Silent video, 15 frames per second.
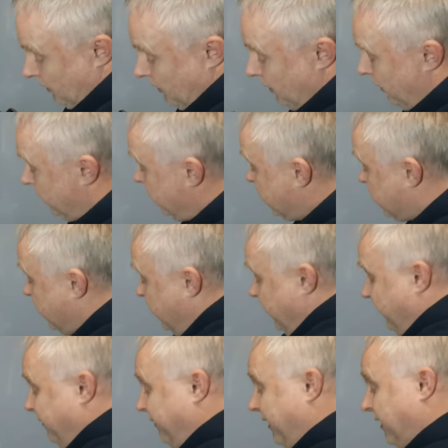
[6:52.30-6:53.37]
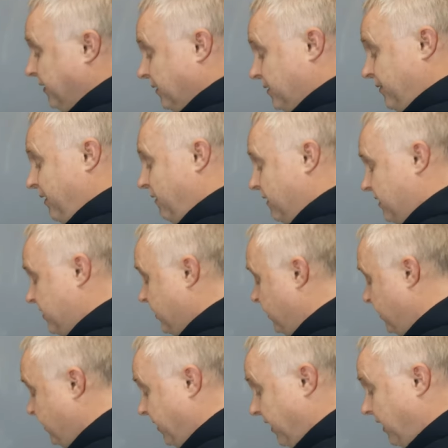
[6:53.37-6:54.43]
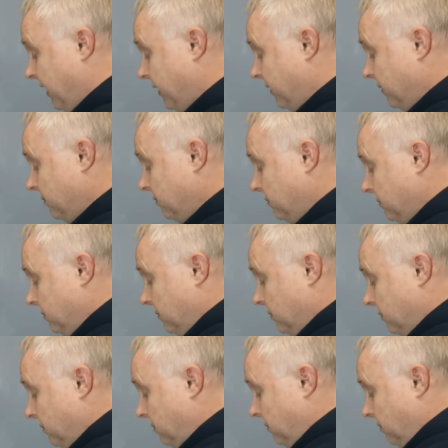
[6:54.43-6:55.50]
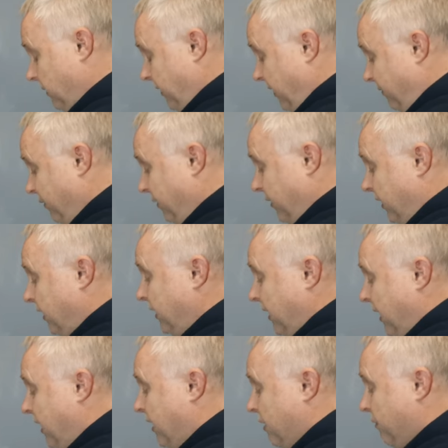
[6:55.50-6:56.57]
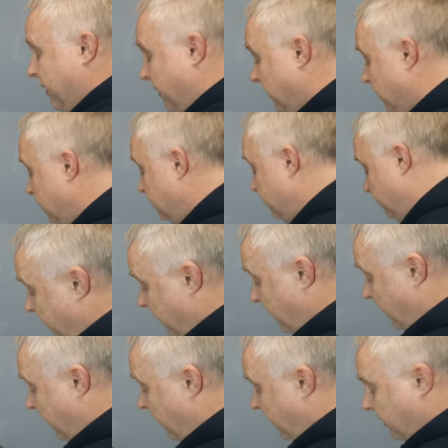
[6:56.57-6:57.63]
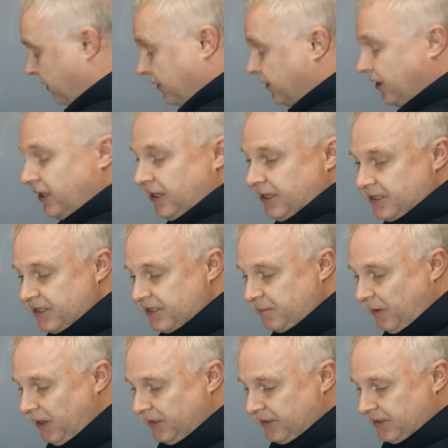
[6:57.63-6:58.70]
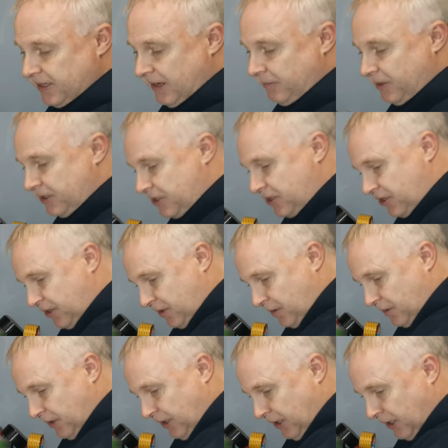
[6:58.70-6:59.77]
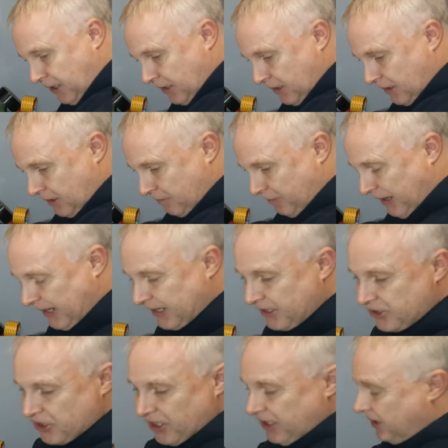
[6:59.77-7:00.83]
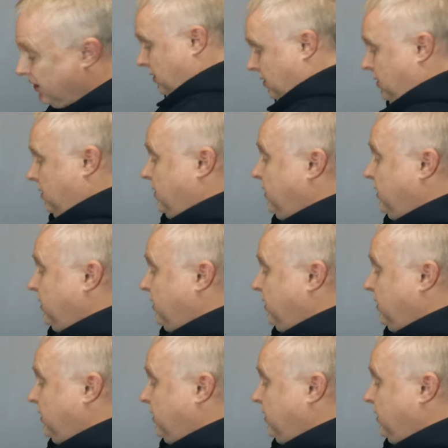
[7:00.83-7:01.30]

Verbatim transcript: and it certainly feels very sturdy, even the grille. Luckily, despite the damage to the packaging, the